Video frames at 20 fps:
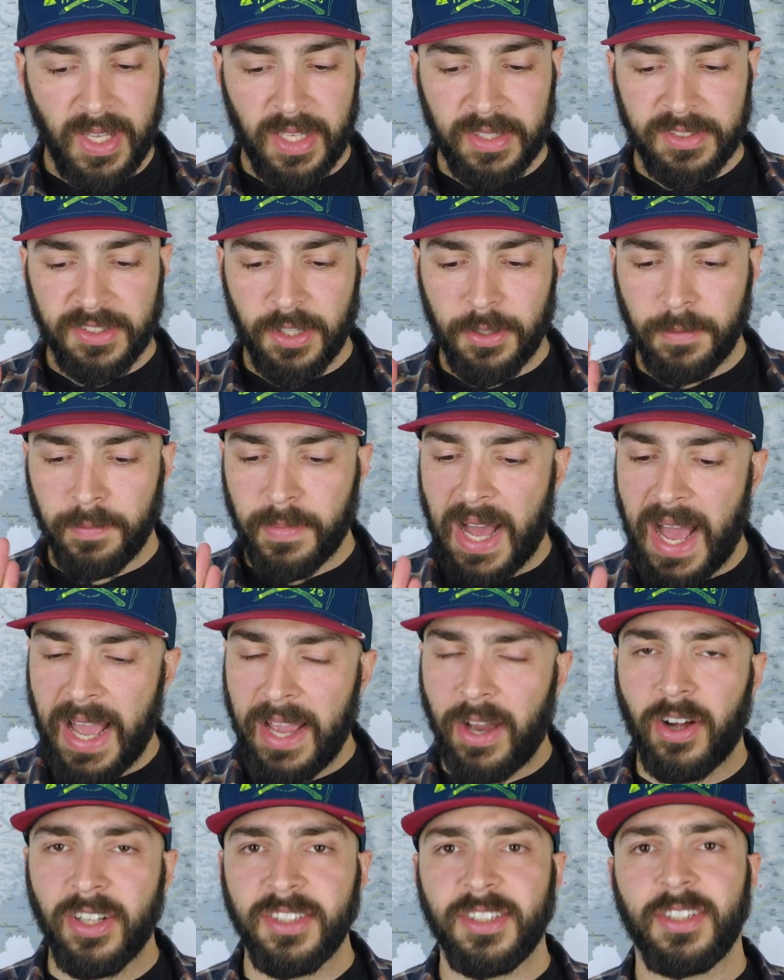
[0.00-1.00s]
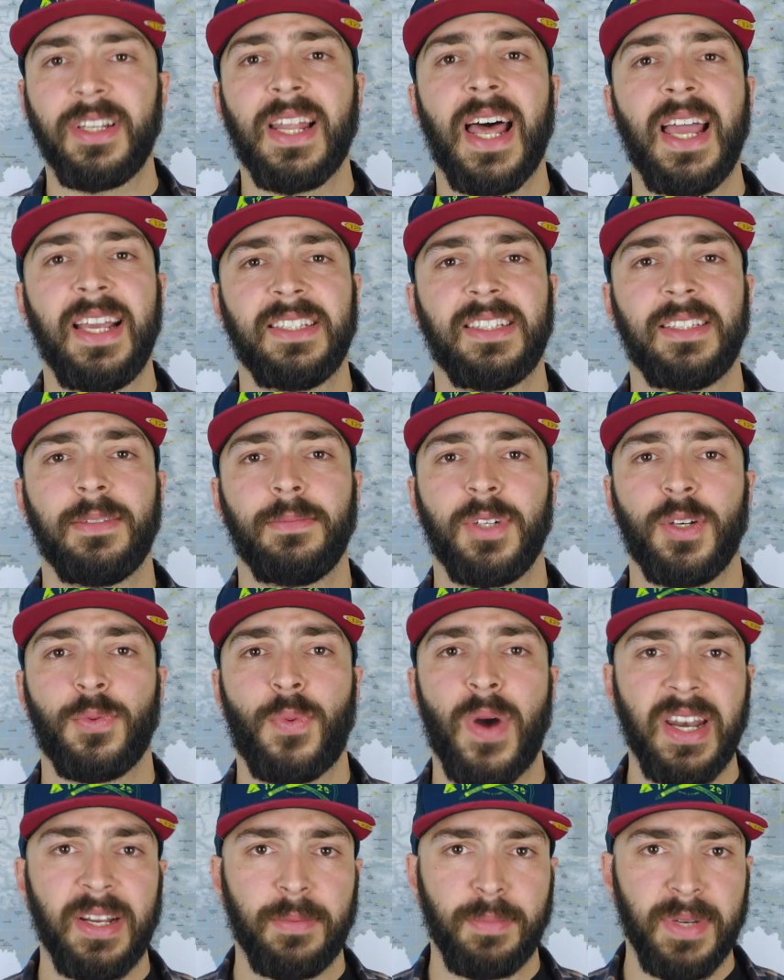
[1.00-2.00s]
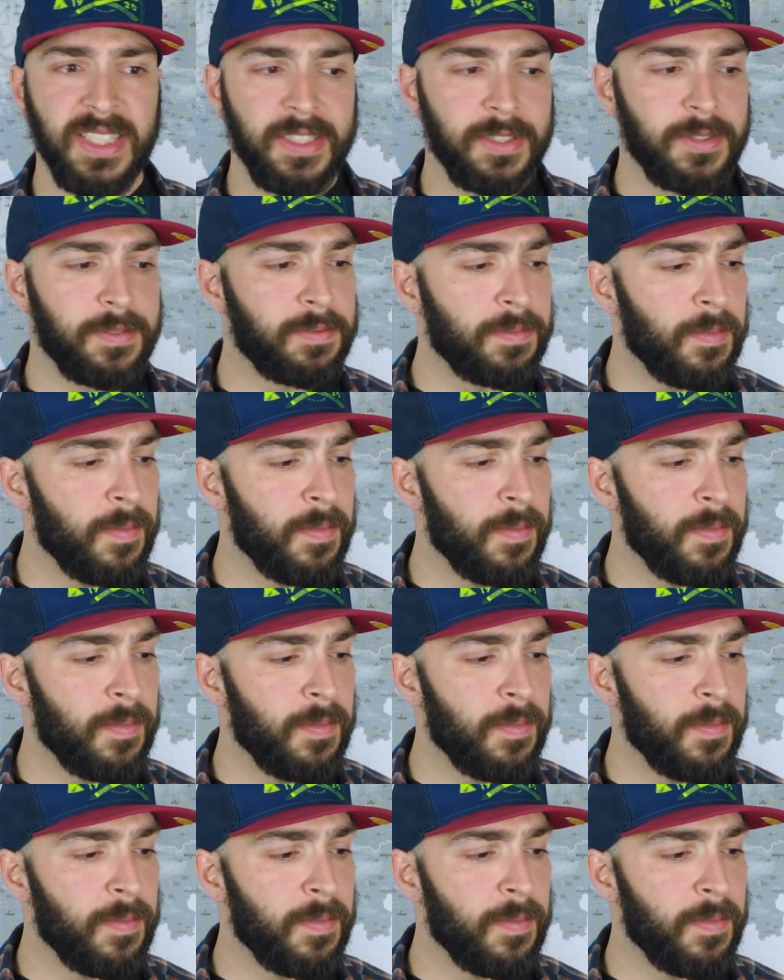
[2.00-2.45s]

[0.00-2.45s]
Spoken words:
So I also like them quite a bit.